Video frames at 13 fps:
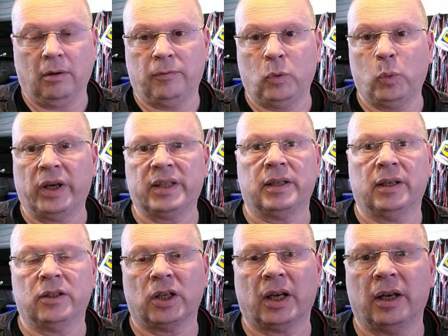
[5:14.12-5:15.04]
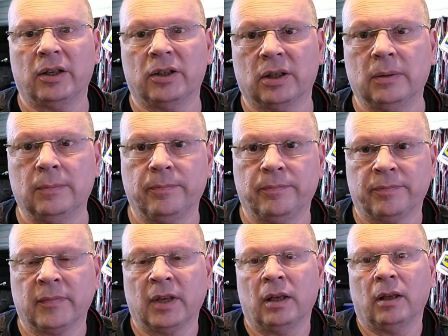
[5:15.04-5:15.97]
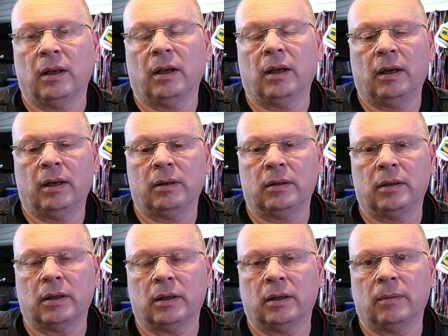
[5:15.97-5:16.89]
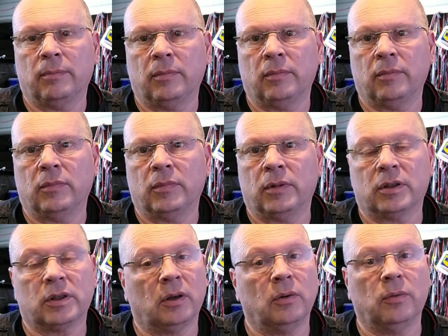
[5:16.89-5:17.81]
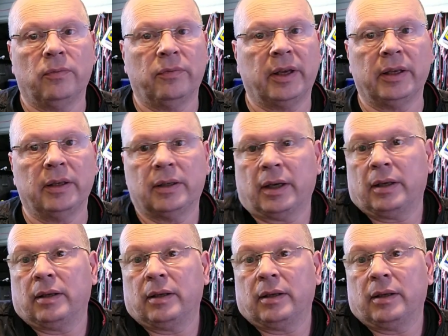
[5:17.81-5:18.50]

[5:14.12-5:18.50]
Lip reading: full Western education, and so they